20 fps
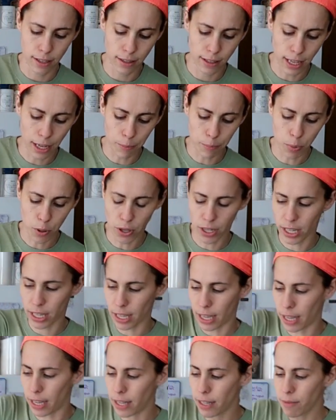that I'm putting
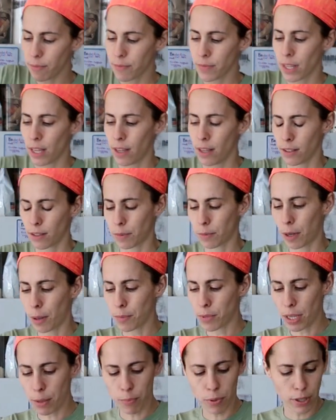in.
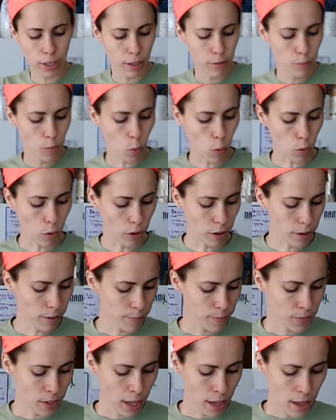Sometimes I put in
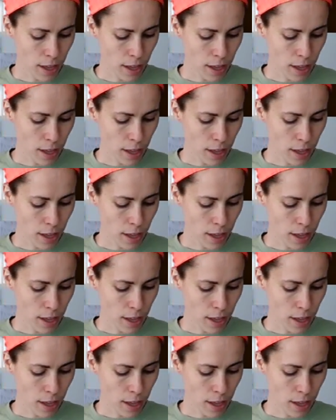more.